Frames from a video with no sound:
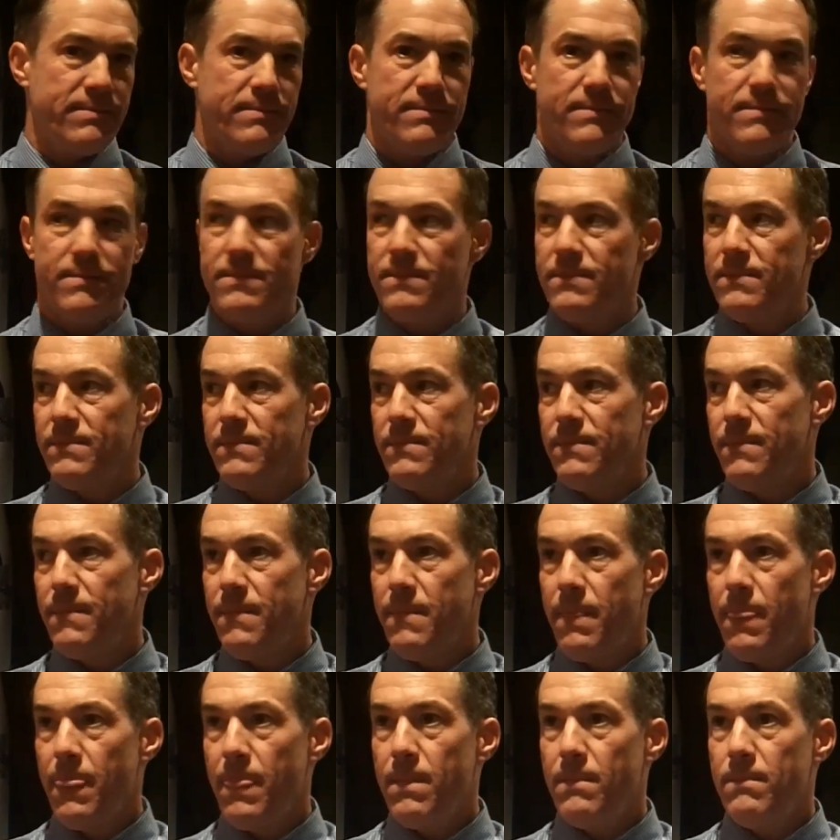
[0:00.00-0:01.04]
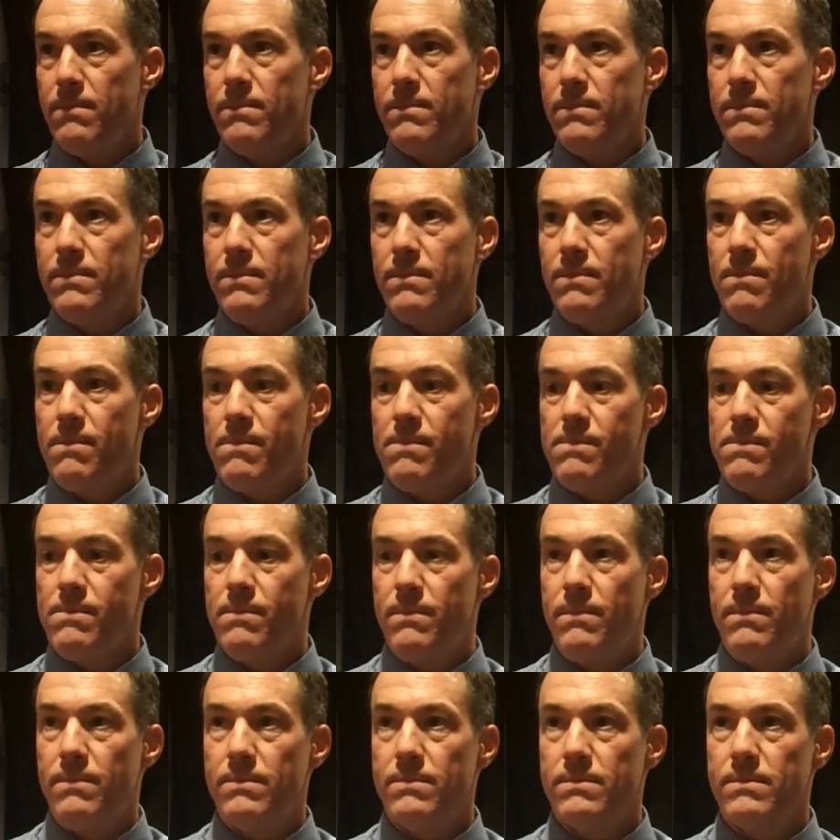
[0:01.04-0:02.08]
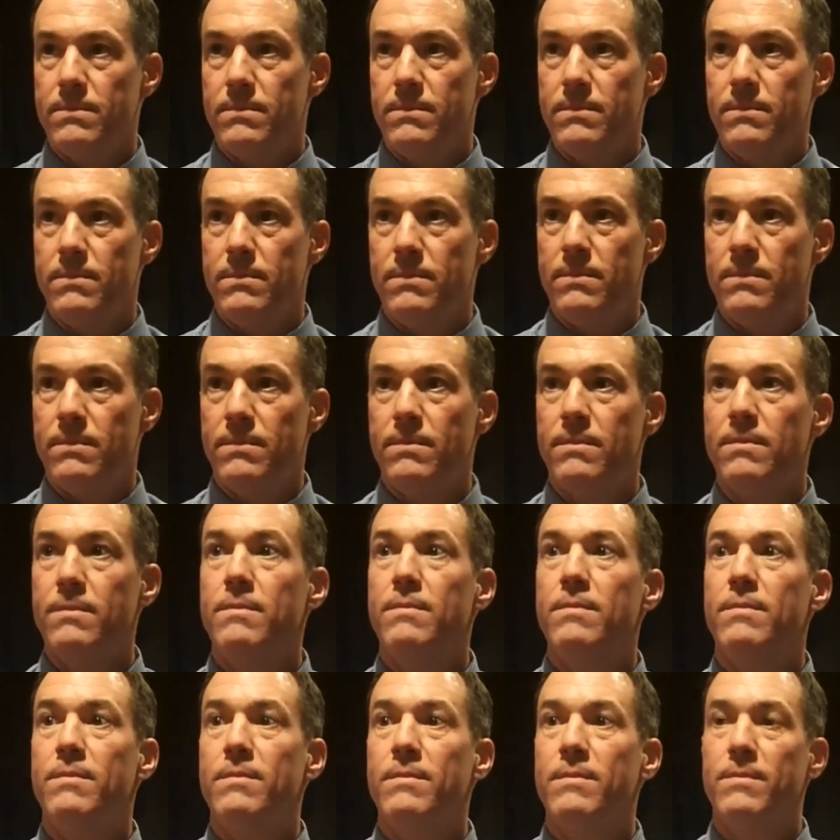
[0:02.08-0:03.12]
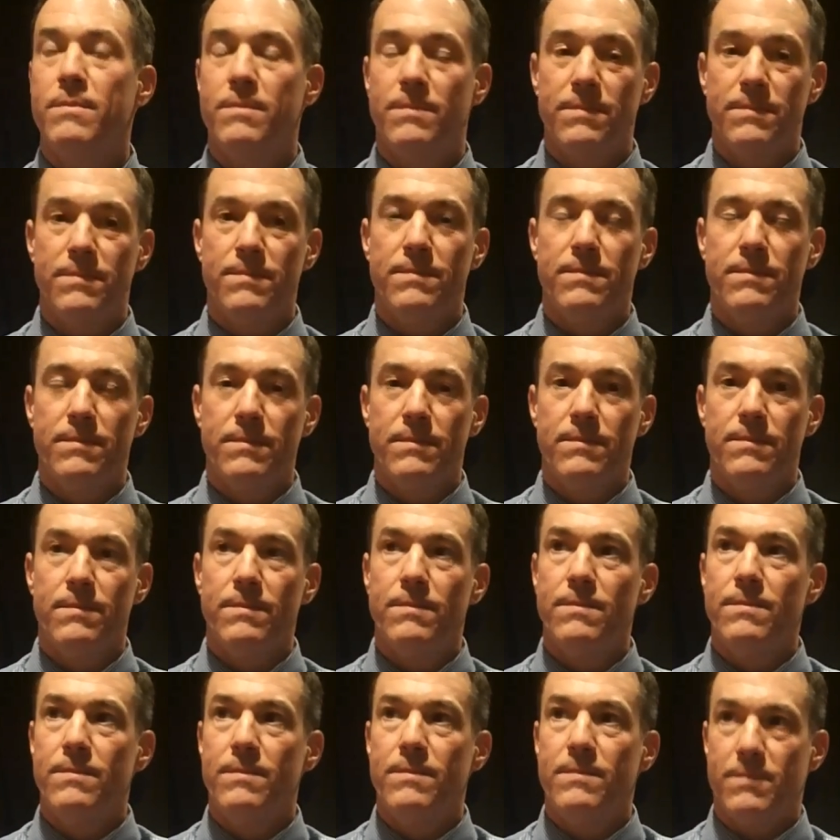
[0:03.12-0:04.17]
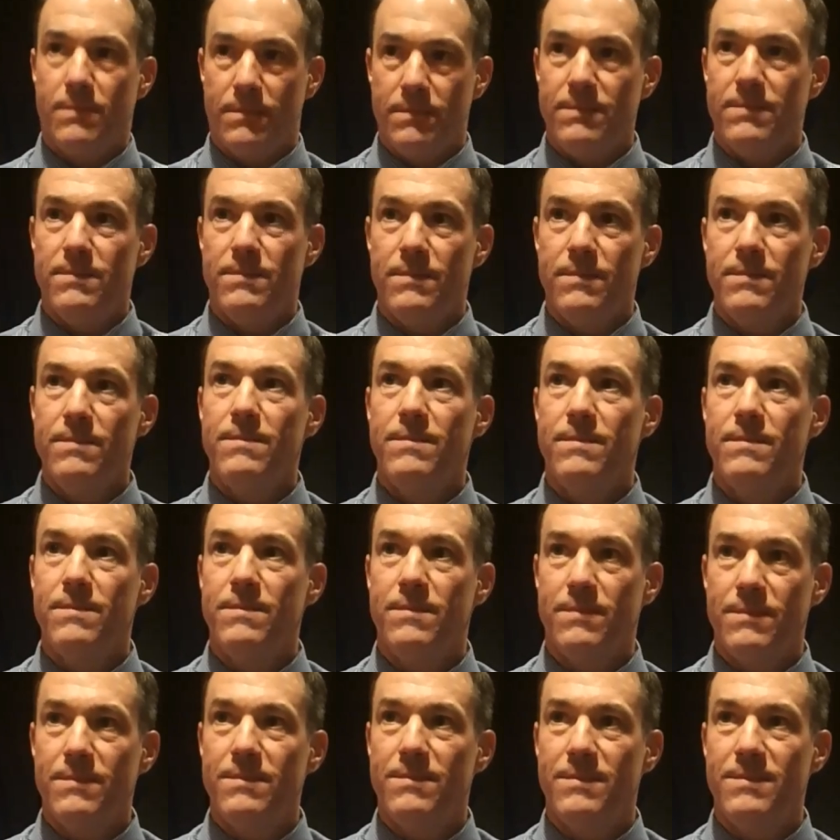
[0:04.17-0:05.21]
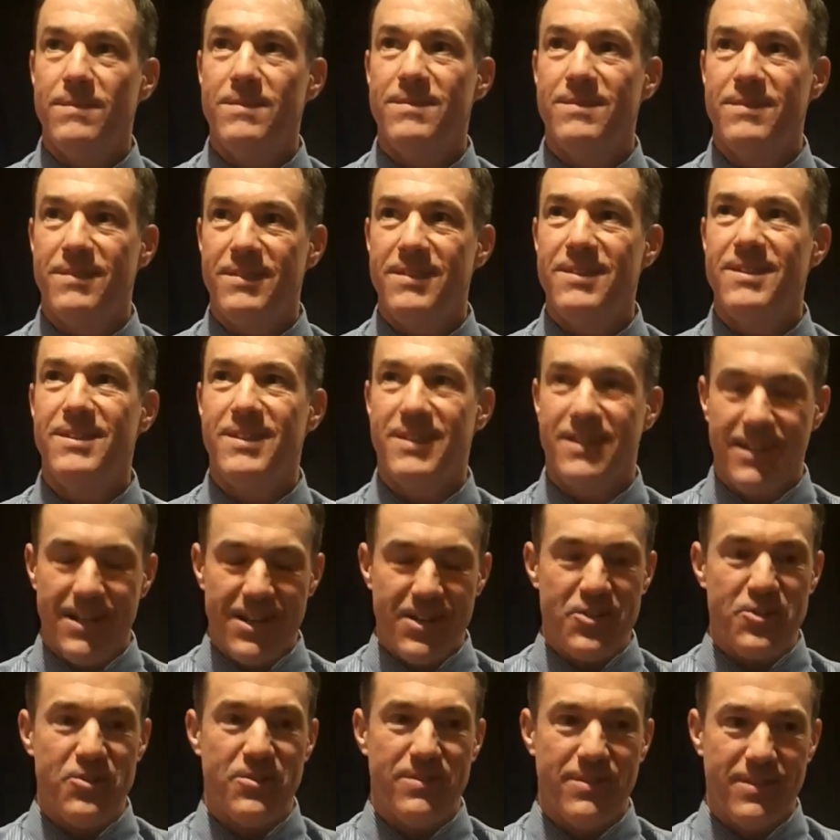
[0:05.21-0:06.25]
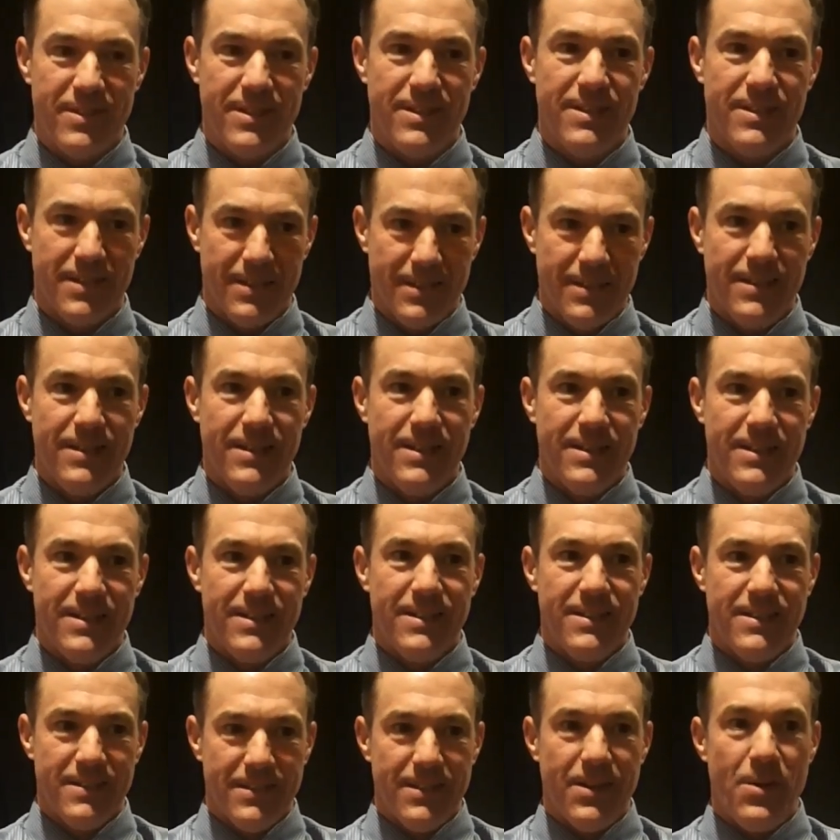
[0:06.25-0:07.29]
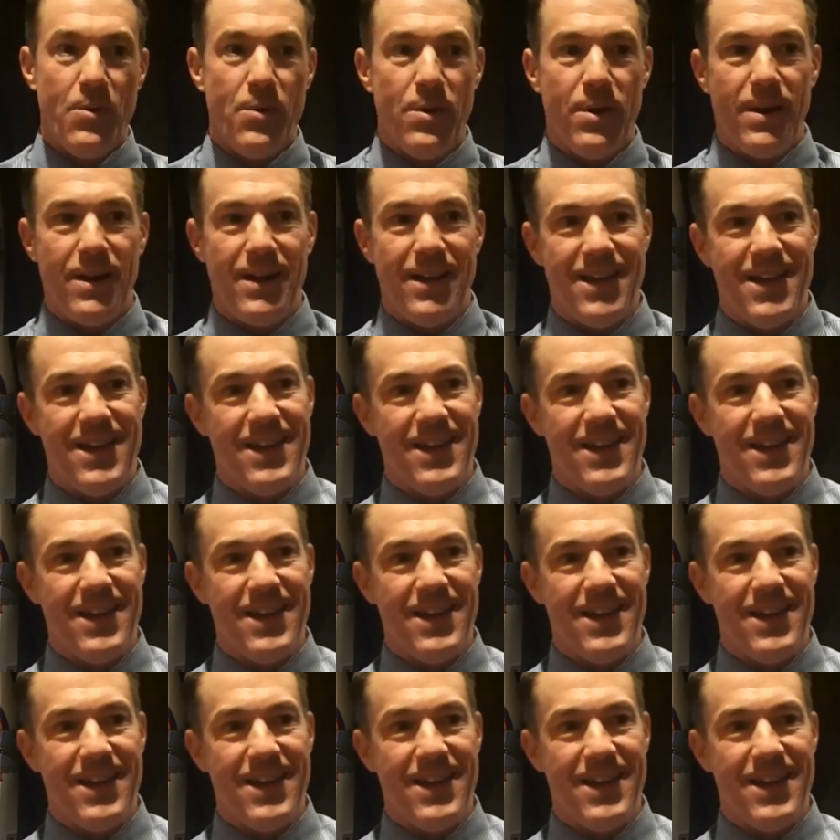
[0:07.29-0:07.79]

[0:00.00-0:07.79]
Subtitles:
And you seem to do defensively. Brooke they didn't score a second half, though she did have that last look there at the end. What were you thinking when that ball went up?